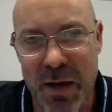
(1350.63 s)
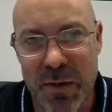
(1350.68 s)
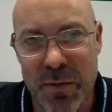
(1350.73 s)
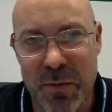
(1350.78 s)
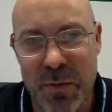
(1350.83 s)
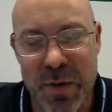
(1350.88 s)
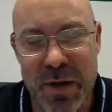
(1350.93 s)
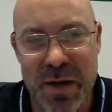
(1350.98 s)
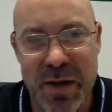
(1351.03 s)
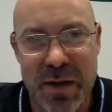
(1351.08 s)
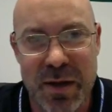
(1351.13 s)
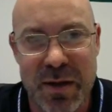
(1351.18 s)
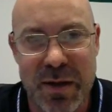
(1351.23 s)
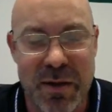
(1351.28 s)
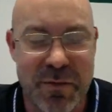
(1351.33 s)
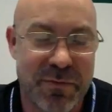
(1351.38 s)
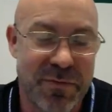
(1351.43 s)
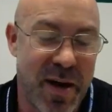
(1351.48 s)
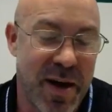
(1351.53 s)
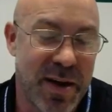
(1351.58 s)
We
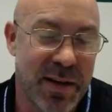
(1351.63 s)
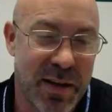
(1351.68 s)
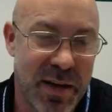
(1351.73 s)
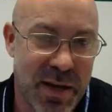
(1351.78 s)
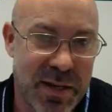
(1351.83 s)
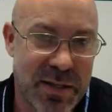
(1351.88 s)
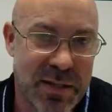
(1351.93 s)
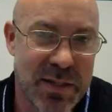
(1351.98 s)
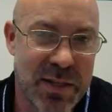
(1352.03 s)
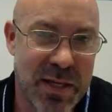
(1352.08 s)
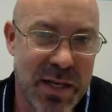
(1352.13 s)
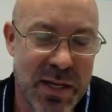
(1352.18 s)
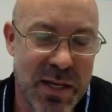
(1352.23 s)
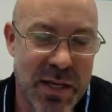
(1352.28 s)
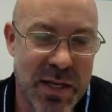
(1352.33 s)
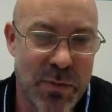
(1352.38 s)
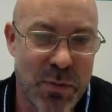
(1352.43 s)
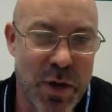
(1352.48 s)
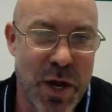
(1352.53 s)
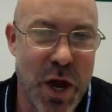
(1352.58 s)
have finalized
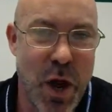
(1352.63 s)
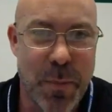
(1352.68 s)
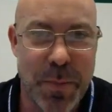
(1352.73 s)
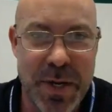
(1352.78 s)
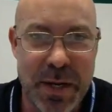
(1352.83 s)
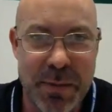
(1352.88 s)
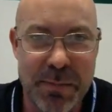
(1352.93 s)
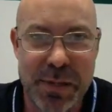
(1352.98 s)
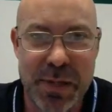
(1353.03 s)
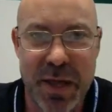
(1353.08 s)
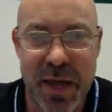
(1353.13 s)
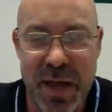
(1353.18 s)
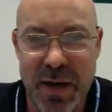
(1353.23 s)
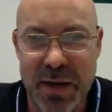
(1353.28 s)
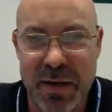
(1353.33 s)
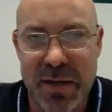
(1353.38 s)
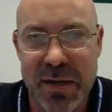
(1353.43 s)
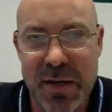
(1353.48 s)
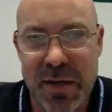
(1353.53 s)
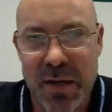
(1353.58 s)
the reopening
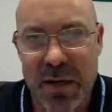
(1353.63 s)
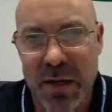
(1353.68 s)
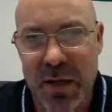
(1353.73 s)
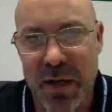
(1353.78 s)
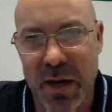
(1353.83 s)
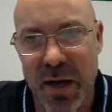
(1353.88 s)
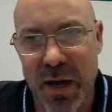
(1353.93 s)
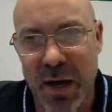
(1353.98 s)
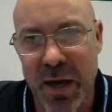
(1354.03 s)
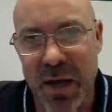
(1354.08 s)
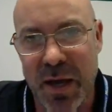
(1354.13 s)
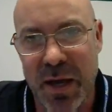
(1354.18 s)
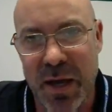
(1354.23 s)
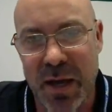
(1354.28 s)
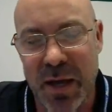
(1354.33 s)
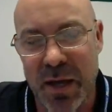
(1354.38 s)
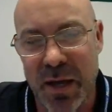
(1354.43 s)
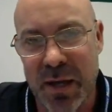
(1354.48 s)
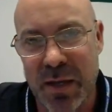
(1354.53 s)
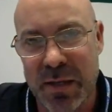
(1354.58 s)
plan.
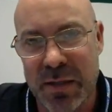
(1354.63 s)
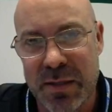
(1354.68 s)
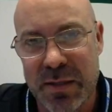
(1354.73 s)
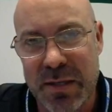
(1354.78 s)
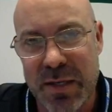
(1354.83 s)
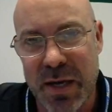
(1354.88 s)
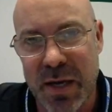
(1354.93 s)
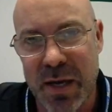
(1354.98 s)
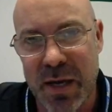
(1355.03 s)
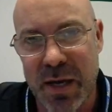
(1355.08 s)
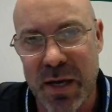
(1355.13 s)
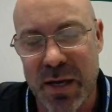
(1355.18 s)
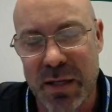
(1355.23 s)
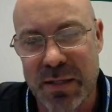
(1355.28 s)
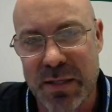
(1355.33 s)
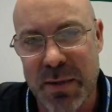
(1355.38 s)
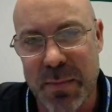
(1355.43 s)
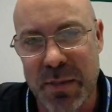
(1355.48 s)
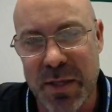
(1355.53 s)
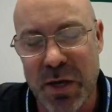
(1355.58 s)
And
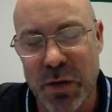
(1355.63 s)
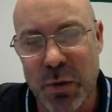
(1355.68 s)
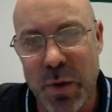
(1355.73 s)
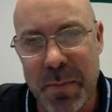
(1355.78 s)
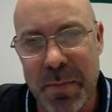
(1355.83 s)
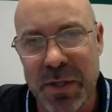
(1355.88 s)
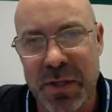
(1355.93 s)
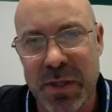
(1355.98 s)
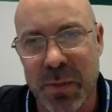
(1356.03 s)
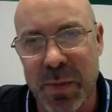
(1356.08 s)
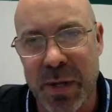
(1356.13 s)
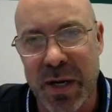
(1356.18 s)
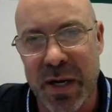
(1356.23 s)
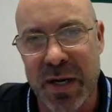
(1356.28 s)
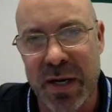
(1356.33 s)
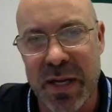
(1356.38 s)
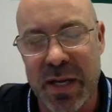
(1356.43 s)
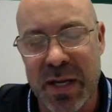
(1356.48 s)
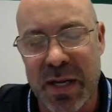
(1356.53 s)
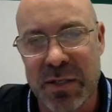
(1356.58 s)
some of the equipment that we're
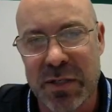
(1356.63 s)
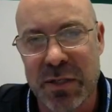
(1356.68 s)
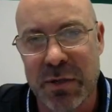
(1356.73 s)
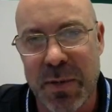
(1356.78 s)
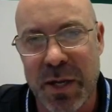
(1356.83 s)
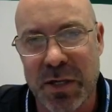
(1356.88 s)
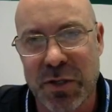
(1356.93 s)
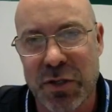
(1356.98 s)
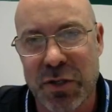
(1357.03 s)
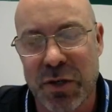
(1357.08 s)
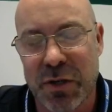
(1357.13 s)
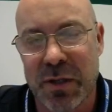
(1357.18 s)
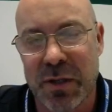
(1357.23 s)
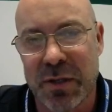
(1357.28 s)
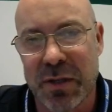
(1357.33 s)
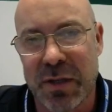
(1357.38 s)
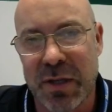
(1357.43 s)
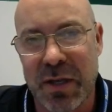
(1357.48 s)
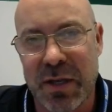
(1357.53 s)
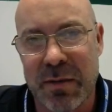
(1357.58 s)
going to need to make sure
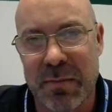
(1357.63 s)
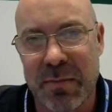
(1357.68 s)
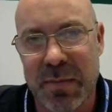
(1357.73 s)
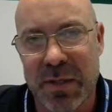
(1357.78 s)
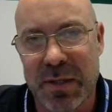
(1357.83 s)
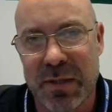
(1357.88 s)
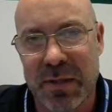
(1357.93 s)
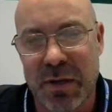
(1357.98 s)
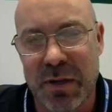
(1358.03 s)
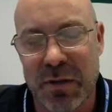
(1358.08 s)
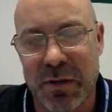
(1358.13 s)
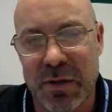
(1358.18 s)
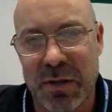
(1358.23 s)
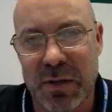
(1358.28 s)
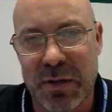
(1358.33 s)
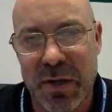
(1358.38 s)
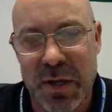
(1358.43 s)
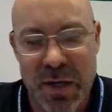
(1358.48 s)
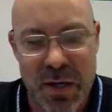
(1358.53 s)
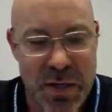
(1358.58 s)
that the
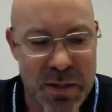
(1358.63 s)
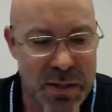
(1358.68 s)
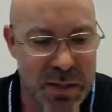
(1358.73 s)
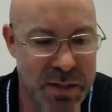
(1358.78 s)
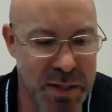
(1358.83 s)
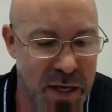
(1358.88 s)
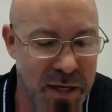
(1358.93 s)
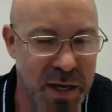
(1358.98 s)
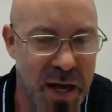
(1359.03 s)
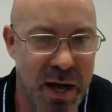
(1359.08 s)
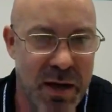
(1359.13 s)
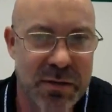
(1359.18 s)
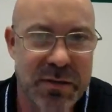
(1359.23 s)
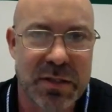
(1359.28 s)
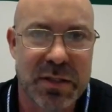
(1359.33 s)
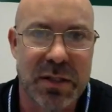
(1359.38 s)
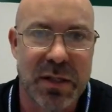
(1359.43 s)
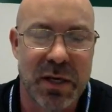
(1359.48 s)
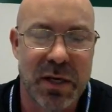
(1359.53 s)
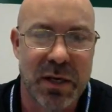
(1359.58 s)

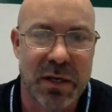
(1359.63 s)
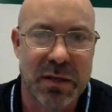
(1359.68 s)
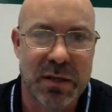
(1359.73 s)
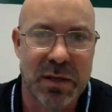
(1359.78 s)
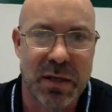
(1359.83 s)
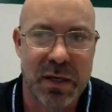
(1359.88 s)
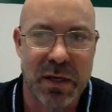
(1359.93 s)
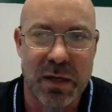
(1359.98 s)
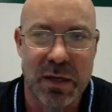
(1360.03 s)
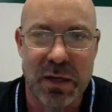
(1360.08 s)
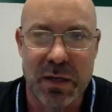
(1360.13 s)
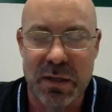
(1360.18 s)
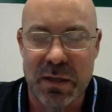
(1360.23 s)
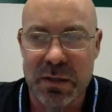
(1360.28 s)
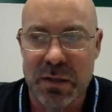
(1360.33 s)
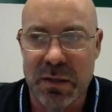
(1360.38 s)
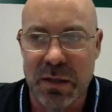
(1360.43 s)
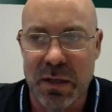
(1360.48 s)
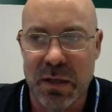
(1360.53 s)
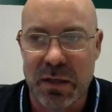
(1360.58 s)
dugouts,
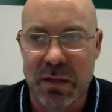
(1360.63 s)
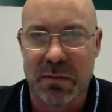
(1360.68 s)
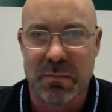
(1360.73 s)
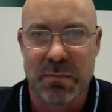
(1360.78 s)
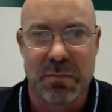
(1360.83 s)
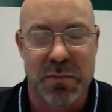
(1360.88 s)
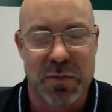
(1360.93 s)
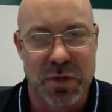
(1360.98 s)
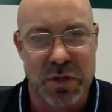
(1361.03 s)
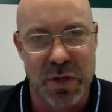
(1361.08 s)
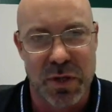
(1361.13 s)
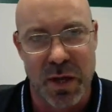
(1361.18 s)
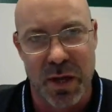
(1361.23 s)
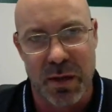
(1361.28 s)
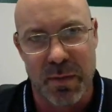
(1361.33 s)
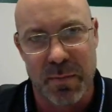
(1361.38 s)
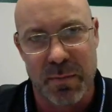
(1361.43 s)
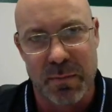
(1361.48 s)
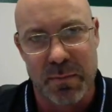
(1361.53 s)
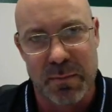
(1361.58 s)
the
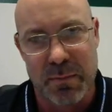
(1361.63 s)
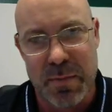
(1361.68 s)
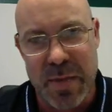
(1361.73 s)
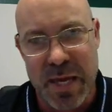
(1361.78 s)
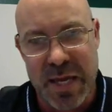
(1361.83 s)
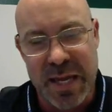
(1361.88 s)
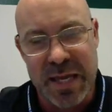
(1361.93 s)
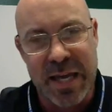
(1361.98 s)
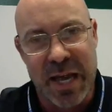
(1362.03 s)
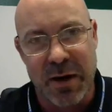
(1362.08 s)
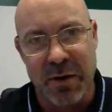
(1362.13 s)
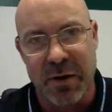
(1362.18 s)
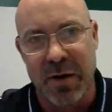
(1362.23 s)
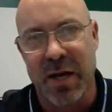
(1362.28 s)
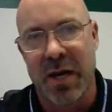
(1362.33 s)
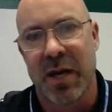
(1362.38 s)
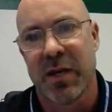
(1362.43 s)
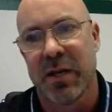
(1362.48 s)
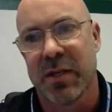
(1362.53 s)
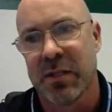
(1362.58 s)
meeting
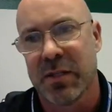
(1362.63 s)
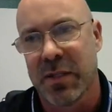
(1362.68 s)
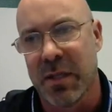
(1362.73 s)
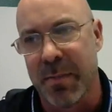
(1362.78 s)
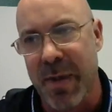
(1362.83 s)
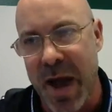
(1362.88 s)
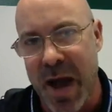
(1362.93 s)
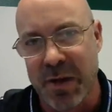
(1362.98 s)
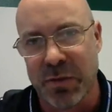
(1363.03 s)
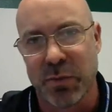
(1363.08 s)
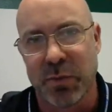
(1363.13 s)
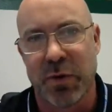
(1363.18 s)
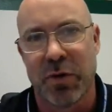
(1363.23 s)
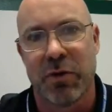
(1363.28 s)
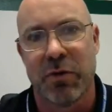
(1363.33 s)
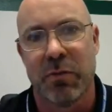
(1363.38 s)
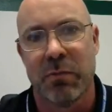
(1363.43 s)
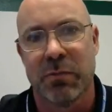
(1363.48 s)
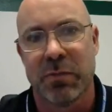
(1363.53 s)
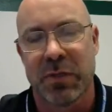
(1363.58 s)
areas, the
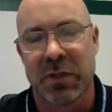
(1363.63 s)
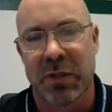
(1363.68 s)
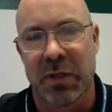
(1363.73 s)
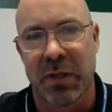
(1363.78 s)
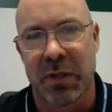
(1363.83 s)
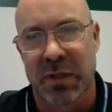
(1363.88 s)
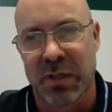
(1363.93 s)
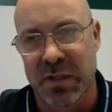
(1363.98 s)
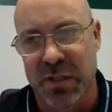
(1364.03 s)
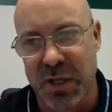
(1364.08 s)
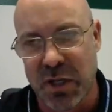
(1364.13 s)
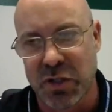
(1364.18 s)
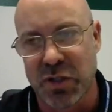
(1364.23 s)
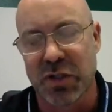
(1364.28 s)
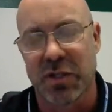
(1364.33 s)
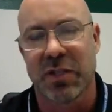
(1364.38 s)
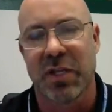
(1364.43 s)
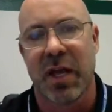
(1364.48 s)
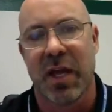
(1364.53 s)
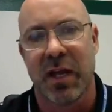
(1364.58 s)
bathrooms, the
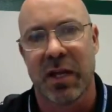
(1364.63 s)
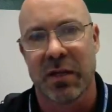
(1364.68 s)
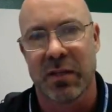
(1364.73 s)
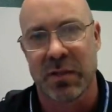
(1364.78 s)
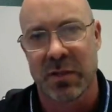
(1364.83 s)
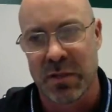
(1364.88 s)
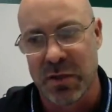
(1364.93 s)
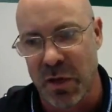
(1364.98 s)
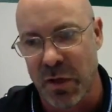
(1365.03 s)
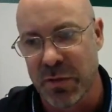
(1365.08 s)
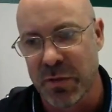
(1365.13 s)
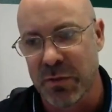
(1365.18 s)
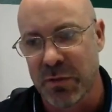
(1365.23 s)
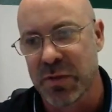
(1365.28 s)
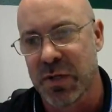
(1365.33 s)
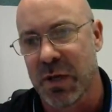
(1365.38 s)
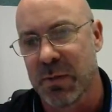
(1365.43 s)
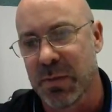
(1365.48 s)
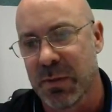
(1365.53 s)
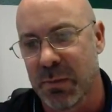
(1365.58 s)
concession stands, all
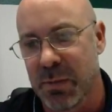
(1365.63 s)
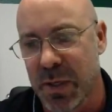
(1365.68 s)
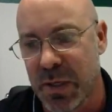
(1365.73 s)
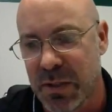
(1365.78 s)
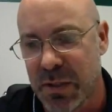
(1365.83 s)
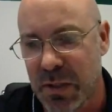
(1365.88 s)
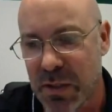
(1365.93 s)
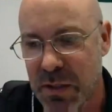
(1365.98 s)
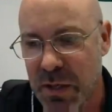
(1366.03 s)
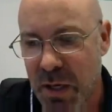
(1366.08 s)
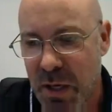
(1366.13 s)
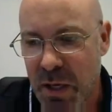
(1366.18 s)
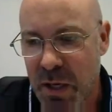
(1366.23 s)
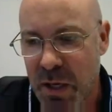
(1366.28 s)
those types of places